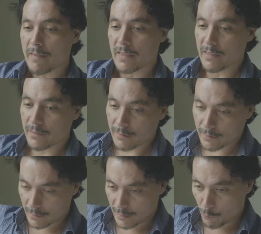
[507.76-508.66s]

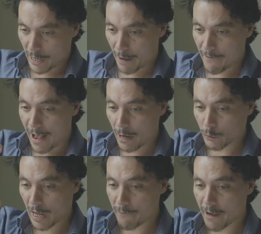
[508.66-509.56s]
We have
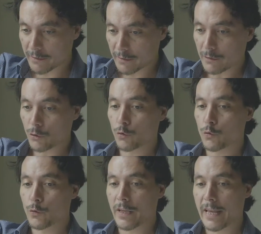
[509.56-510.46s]
to have access
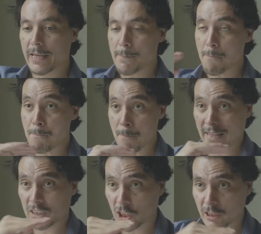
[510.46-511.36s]
to a
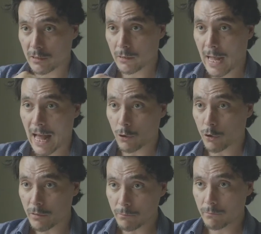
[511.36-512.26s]
matching
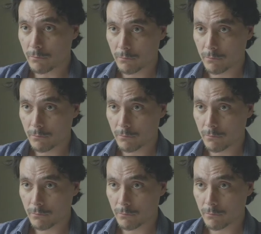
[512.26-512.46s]
algorithm.